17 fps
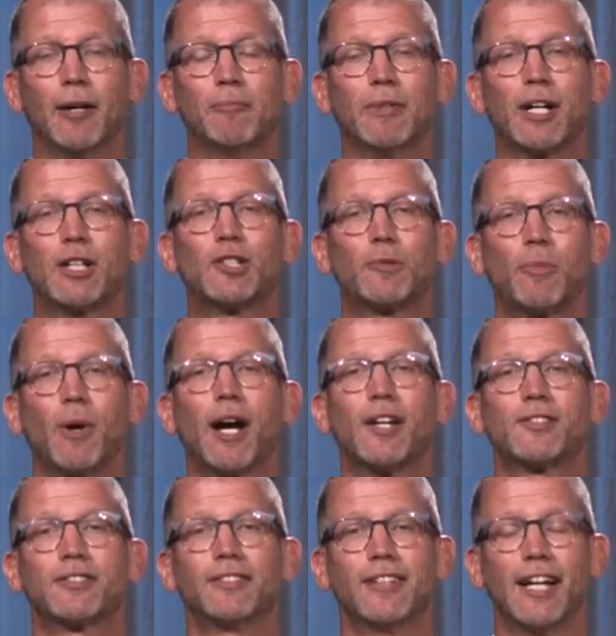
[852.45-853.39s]

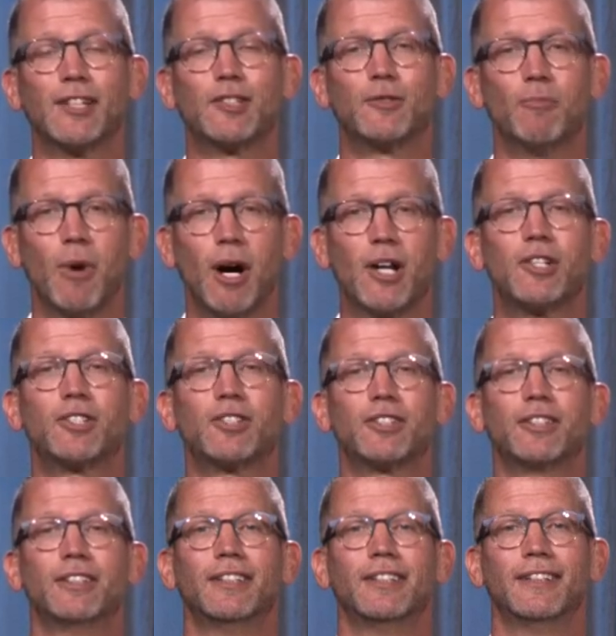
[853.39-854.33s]
express as
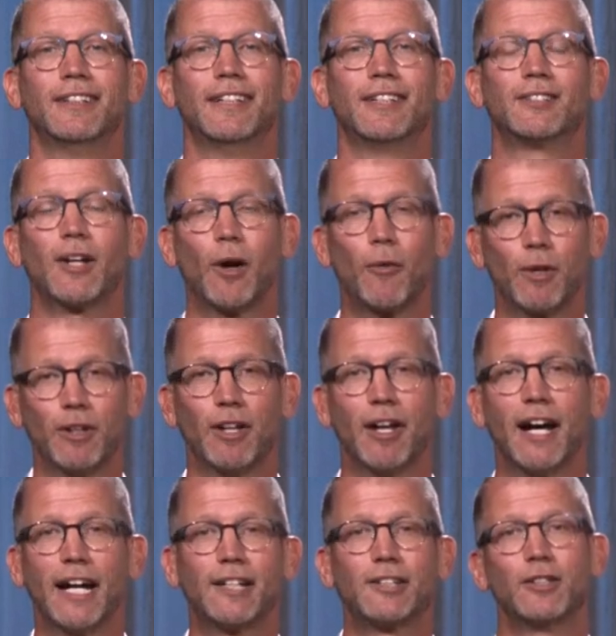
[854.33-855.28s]
much as I would
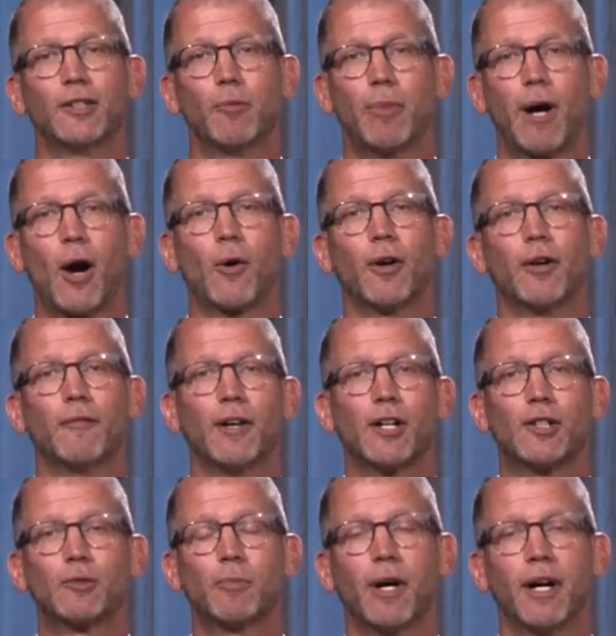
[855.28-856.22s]
like to the power of
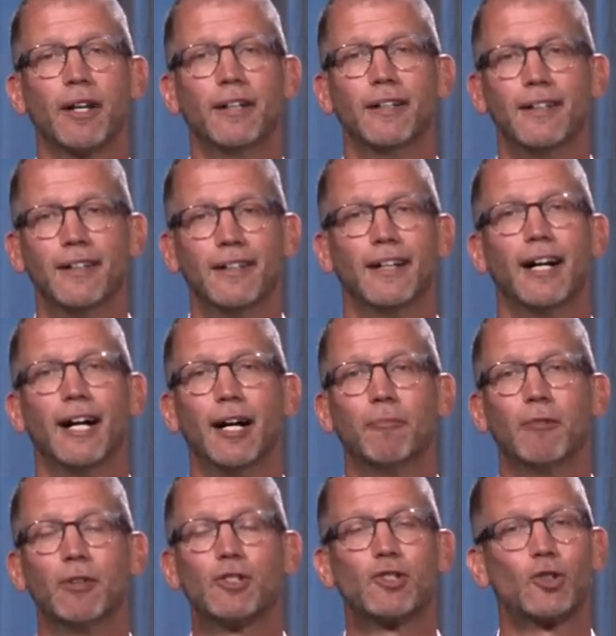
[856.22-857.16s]
this, but
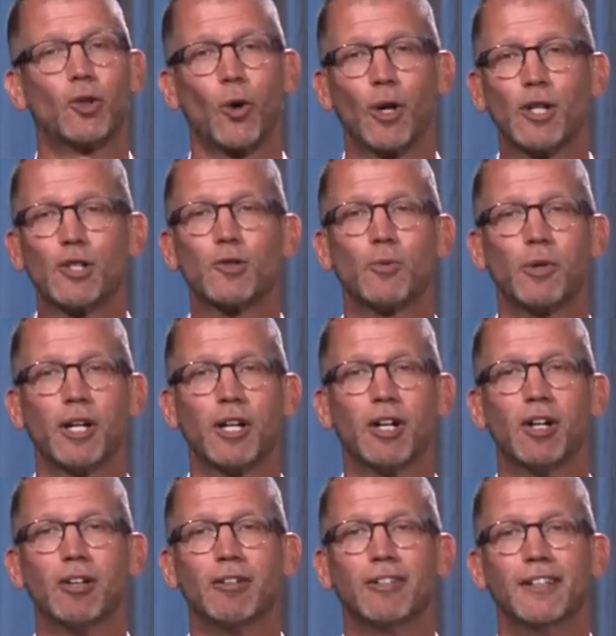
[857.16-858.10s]
the story's
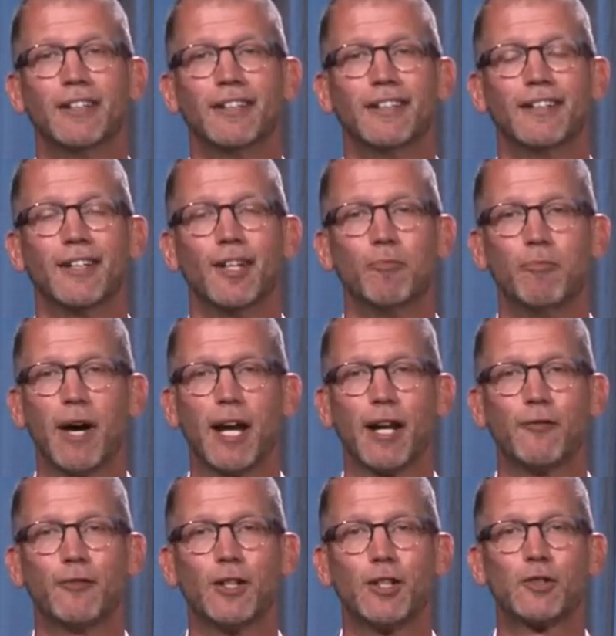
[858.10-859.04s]
real. The
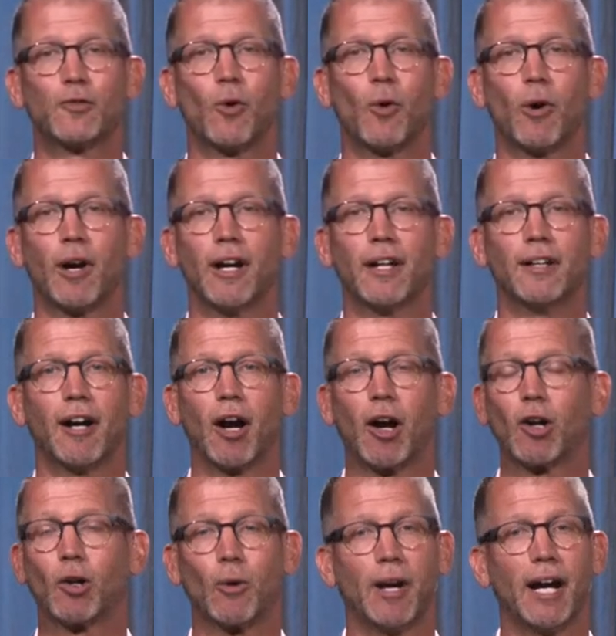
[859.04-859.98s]
benefits for it
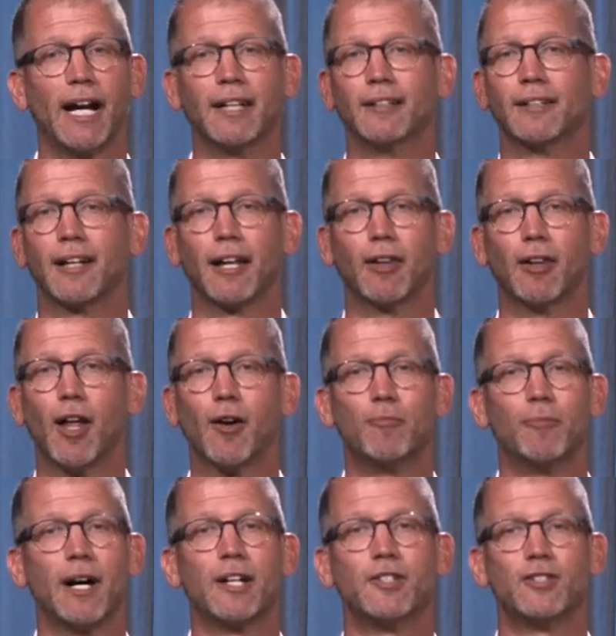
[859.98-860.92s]
are great. I
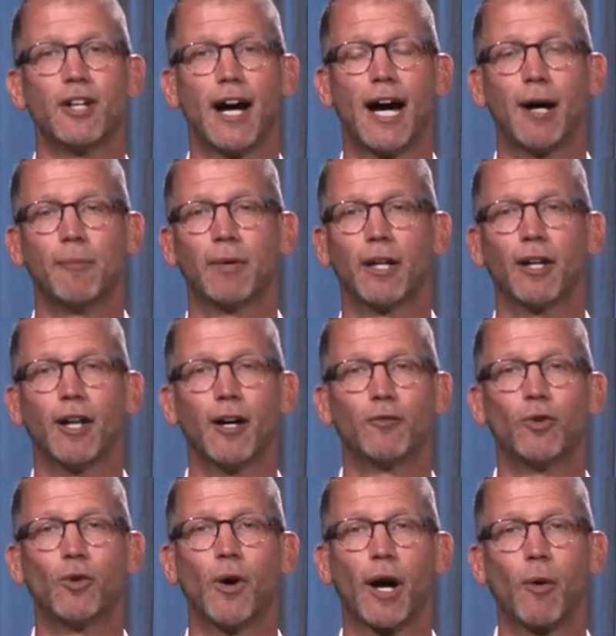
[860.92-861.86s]
love my job. I
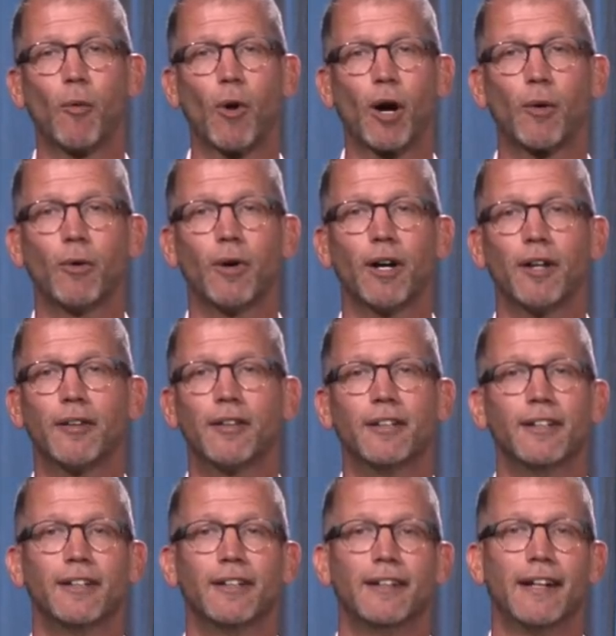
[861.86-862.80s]
love who I work with.
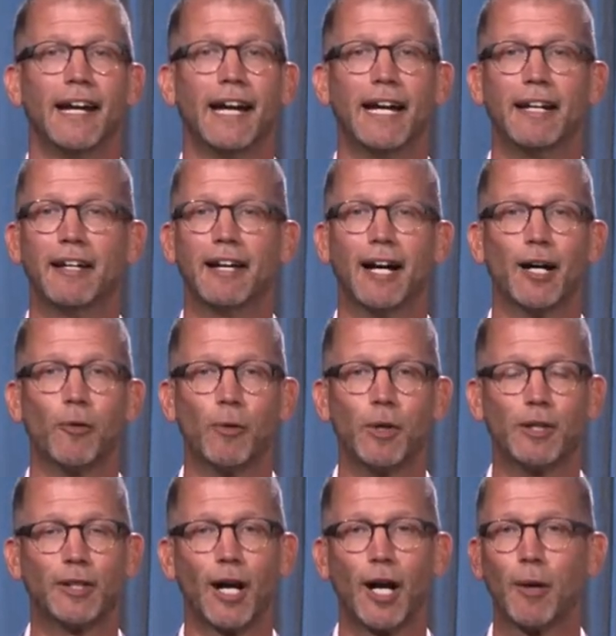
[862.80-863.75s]
And
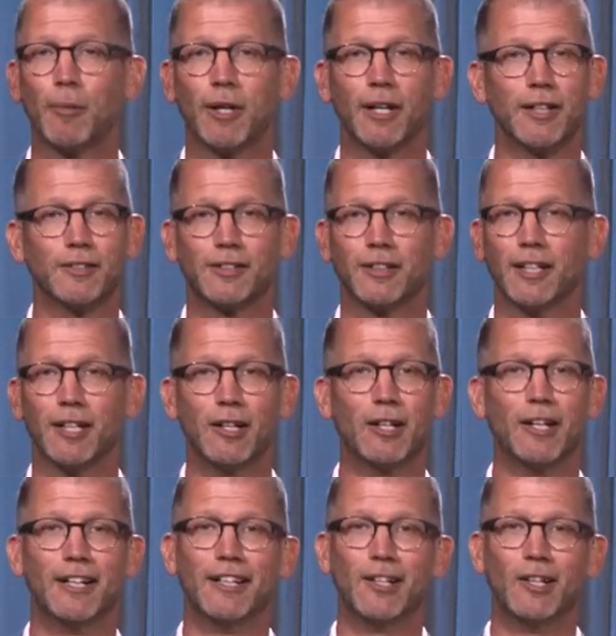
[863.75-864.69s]
retirement is in
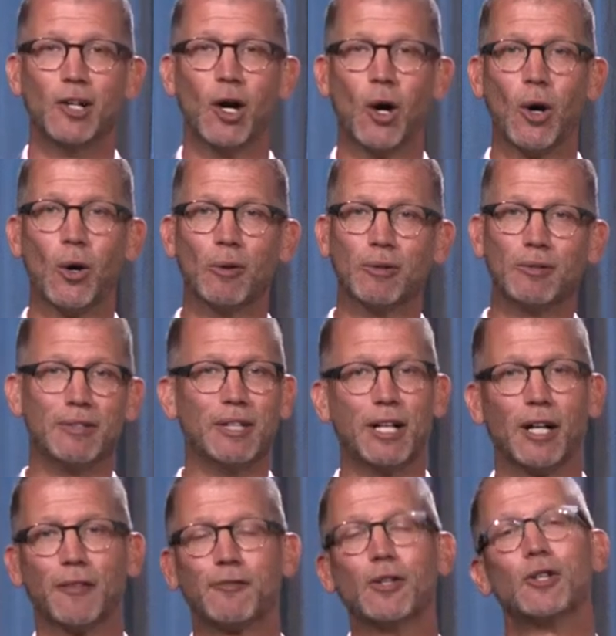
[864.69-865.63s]
no
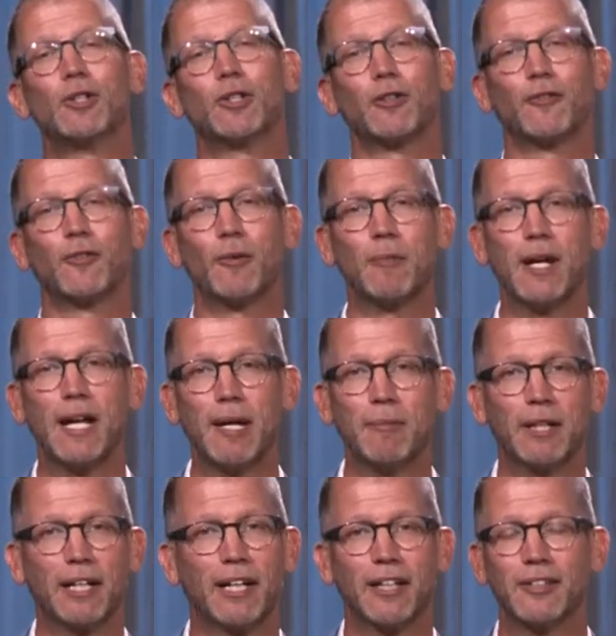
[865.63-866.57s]
near future for me
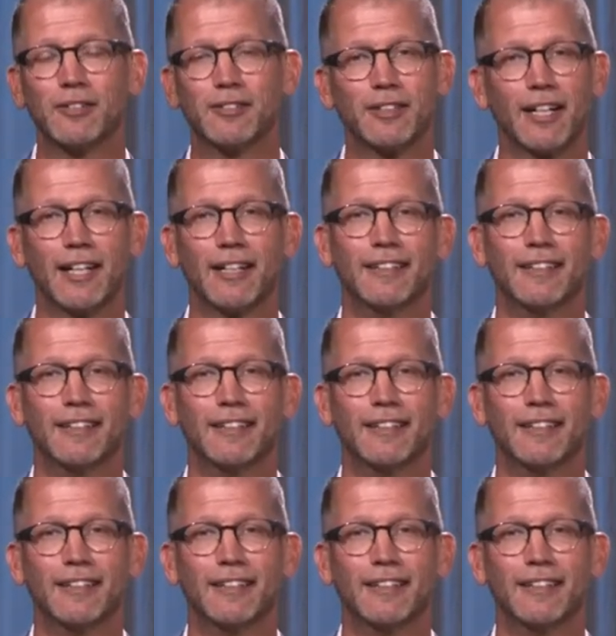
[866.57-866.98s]
because